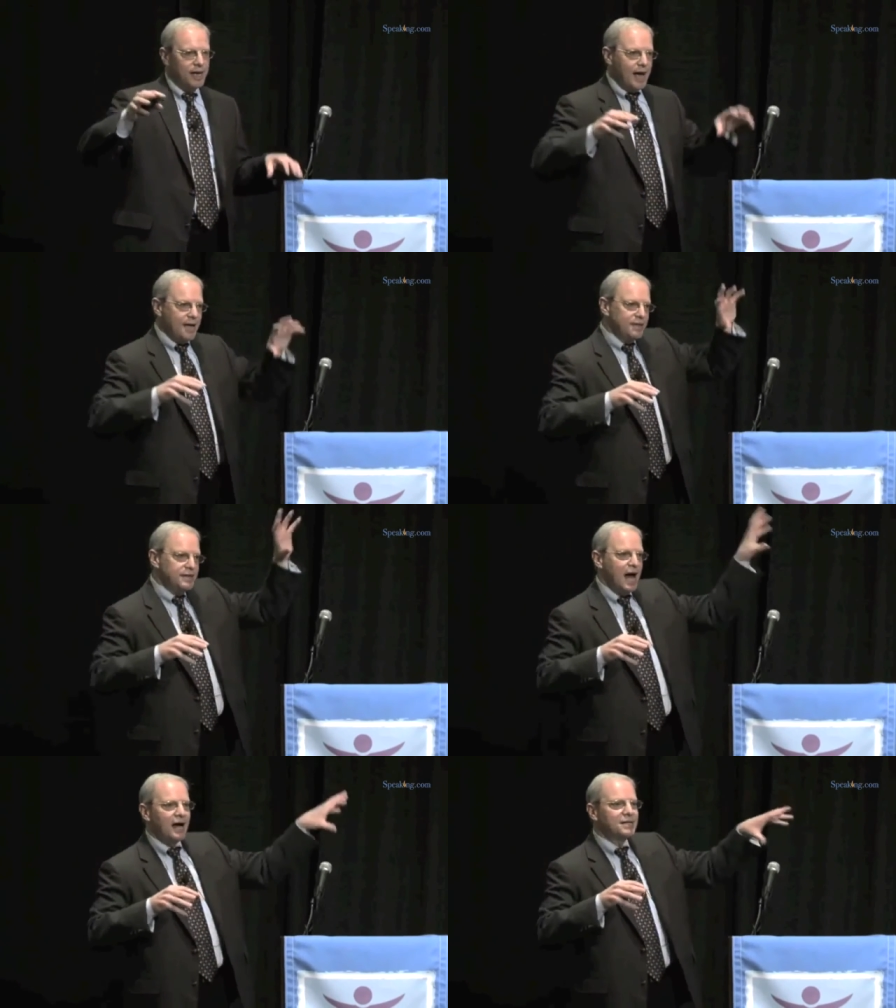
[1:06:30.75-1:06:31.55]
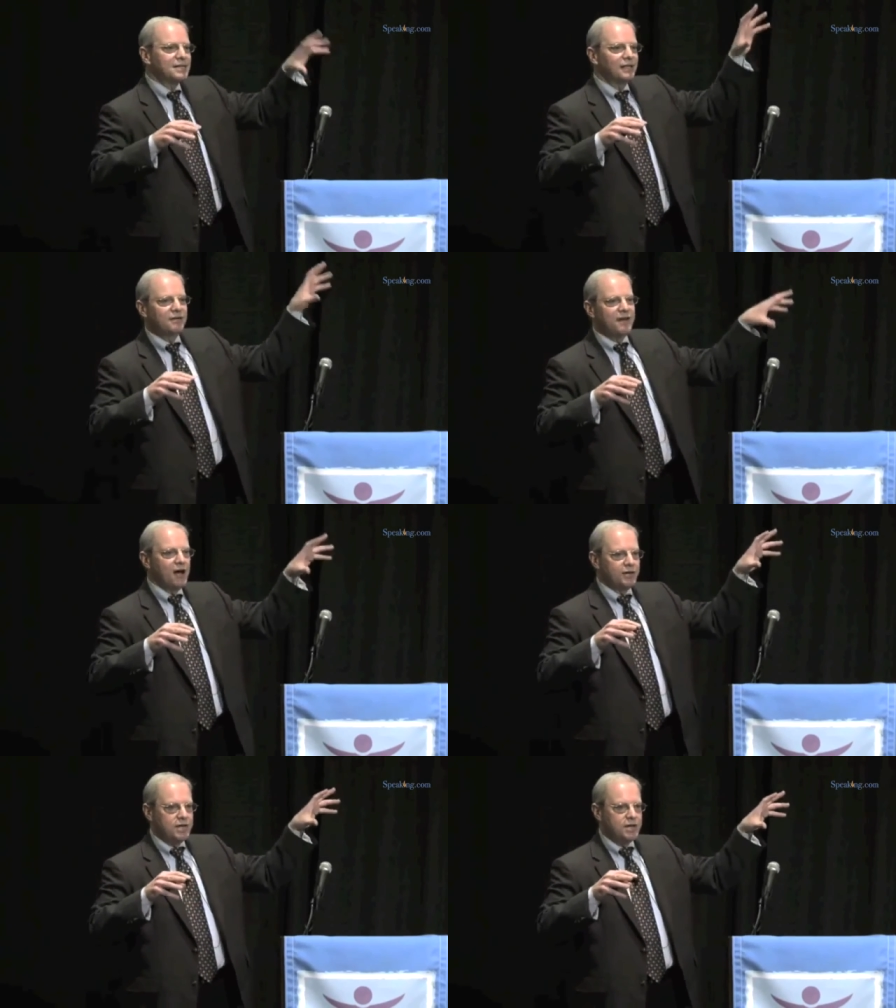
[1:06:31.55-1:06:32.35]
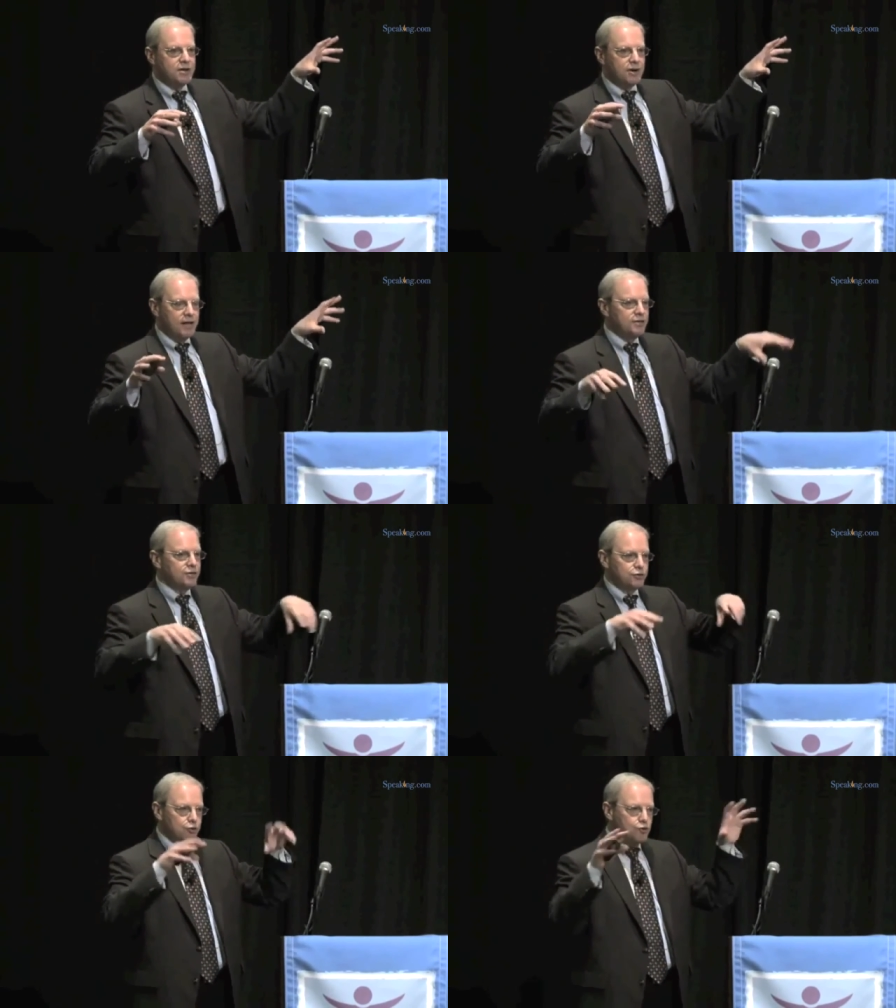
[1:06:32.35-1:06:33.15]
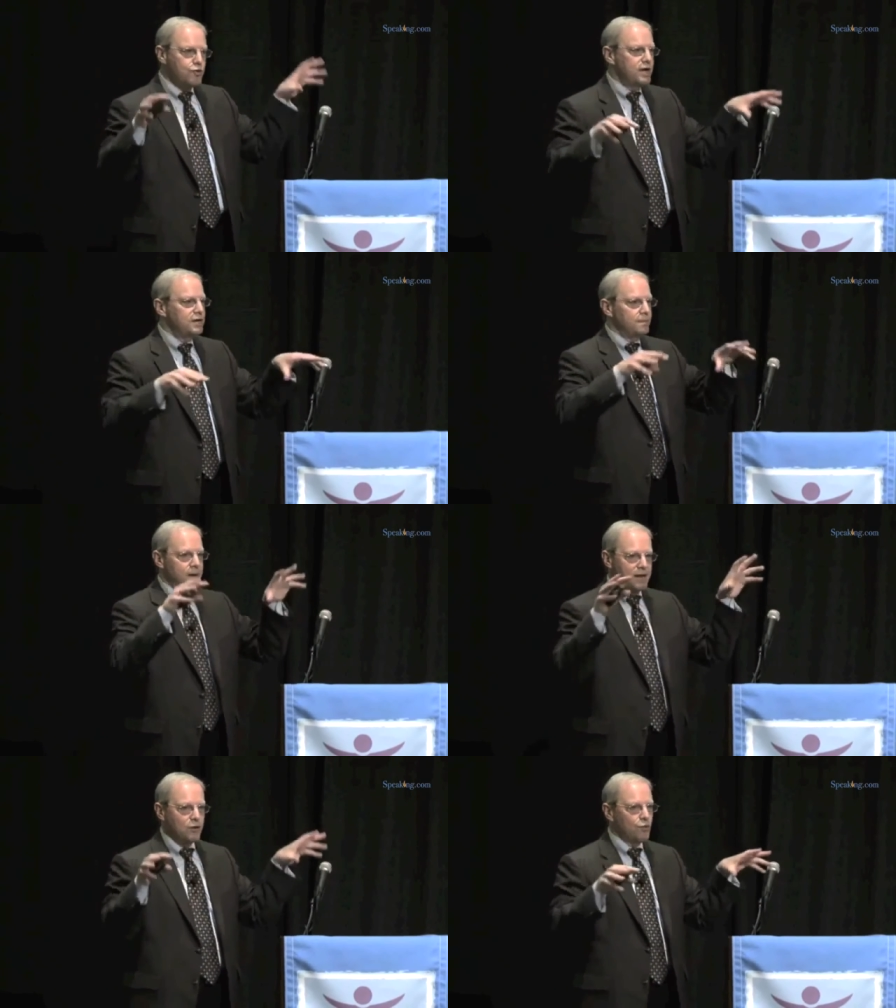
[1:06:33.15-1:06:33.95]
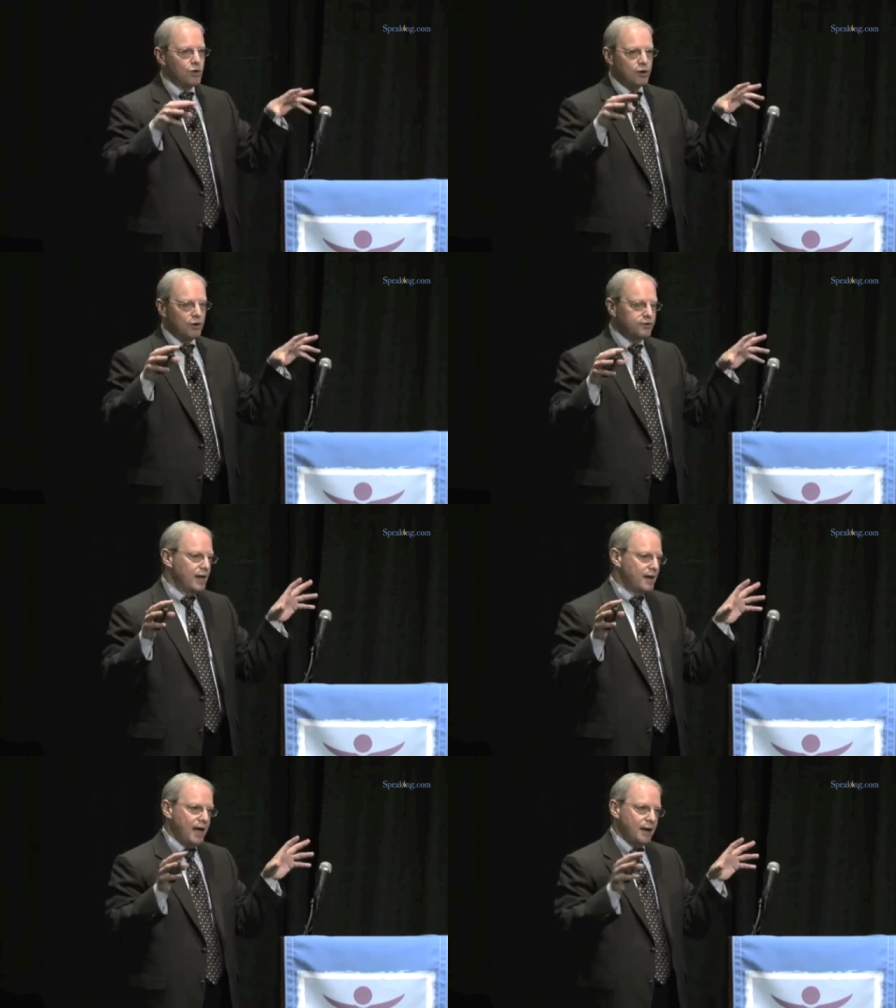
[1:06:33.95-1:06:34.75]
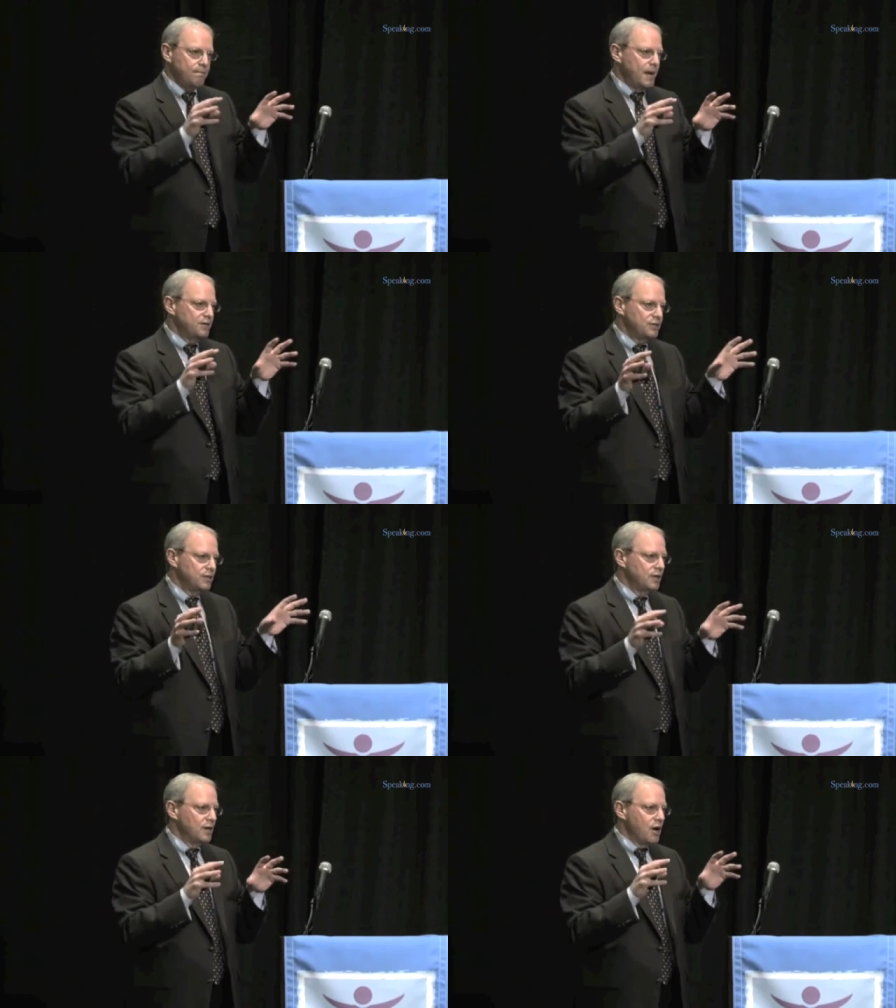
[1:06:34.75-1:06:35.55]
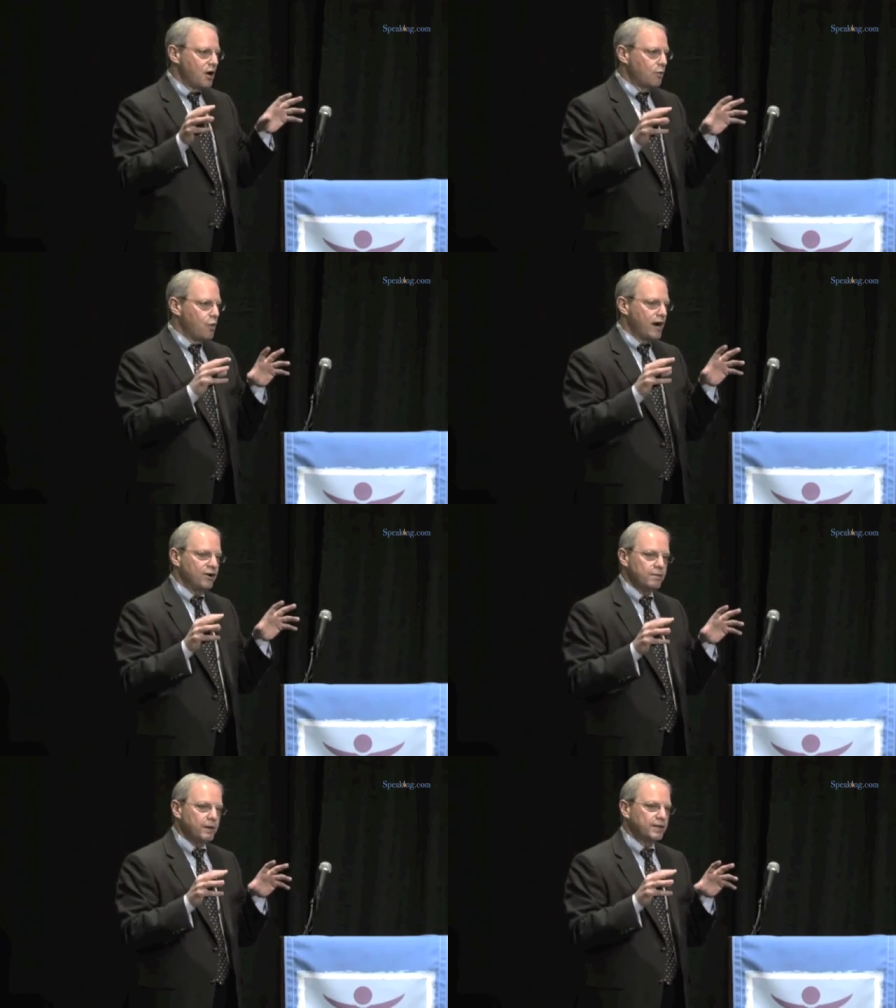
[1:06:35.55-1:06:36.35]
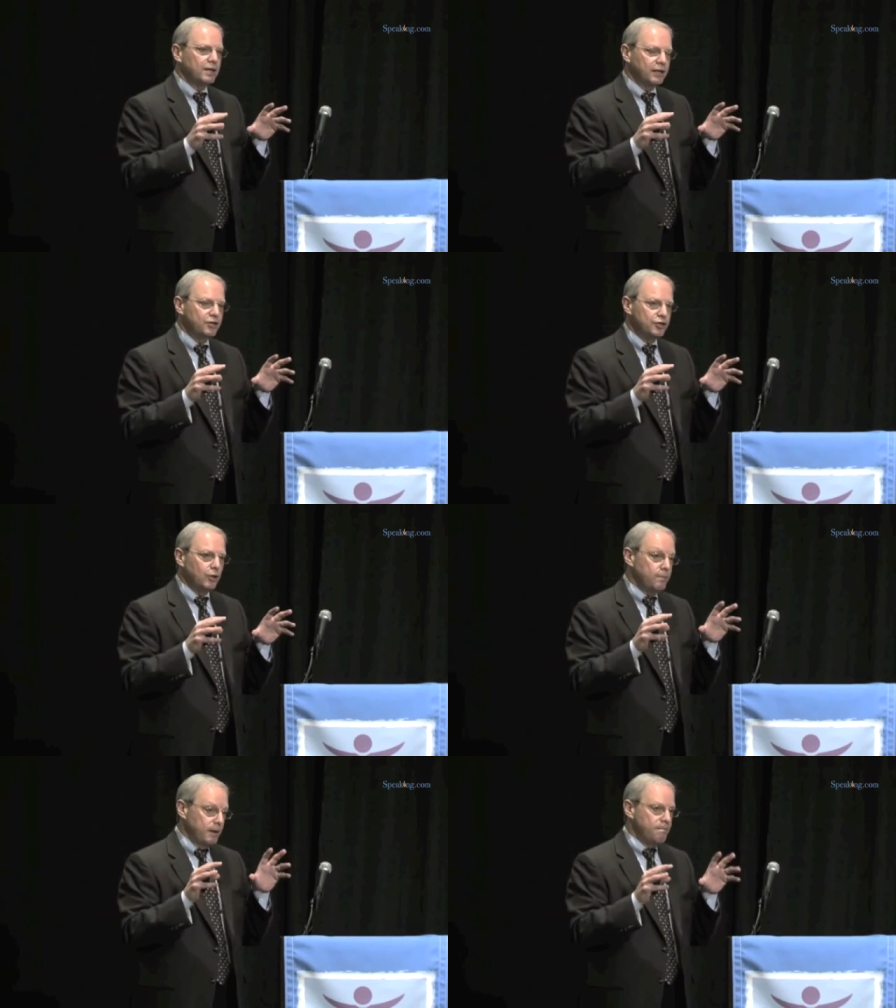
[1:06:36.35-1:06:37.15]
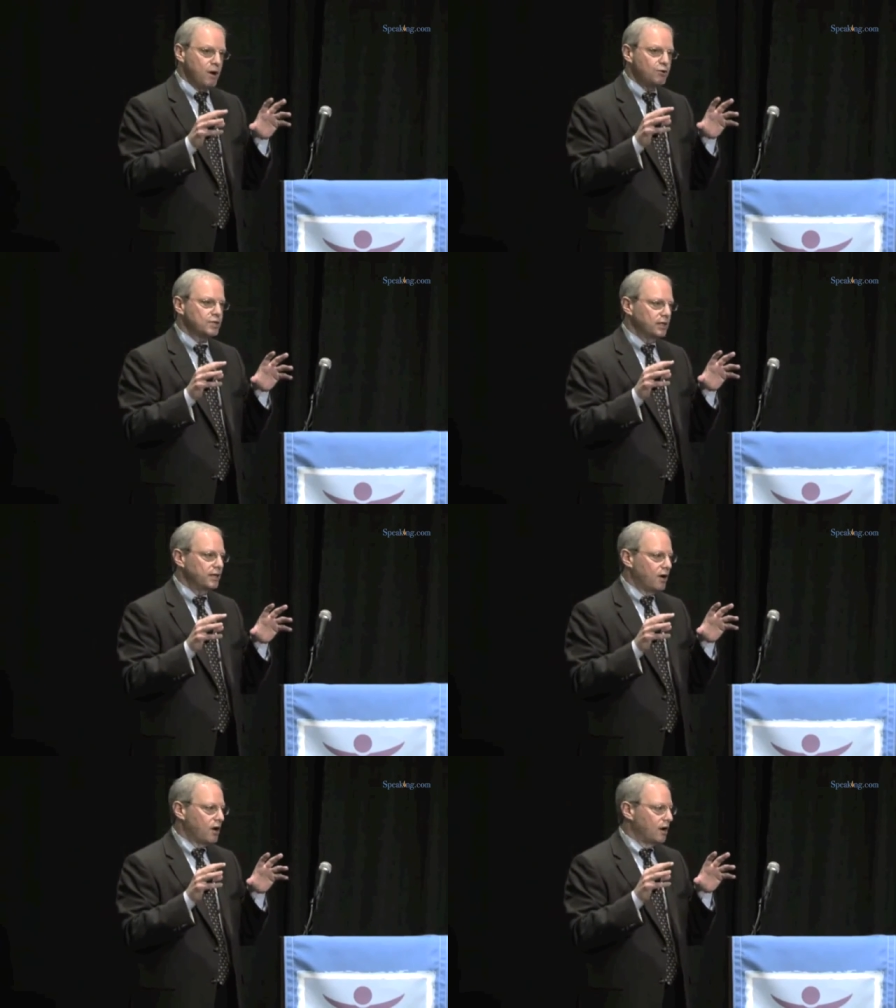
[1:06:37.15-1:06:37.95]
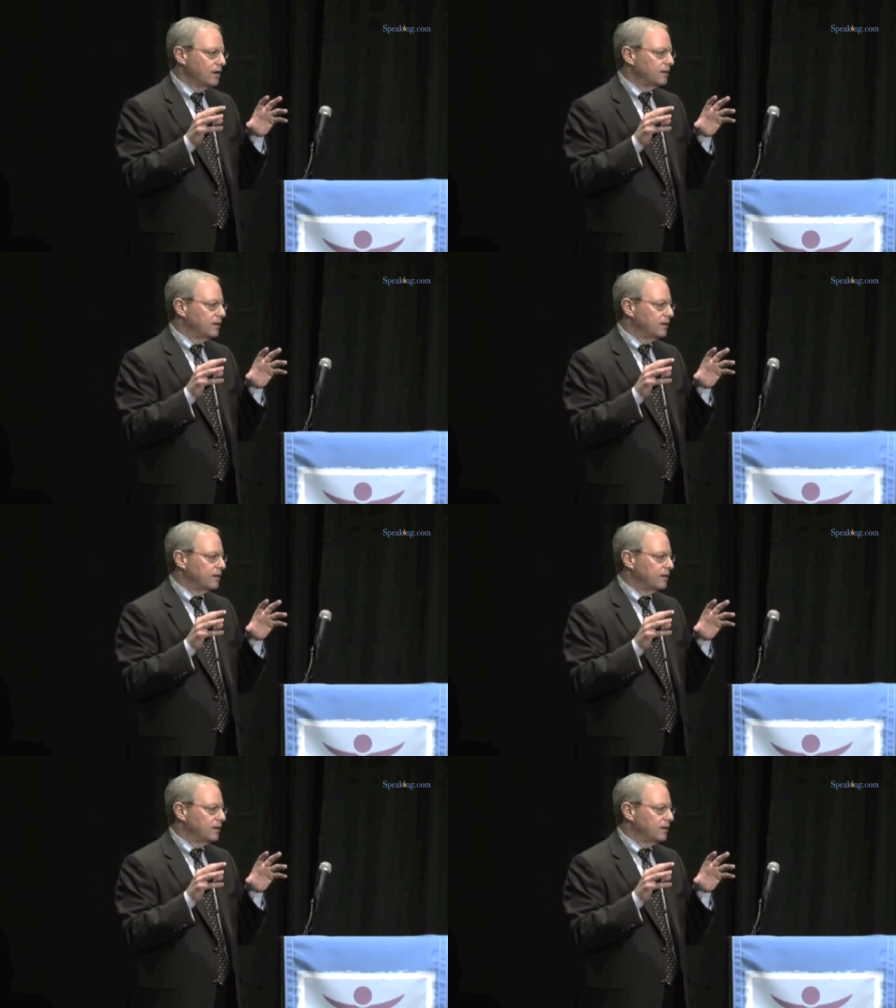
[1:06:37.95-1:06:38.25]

and the docs live out here, and these are two independent worlds that at best are wary but collegial, but mostly are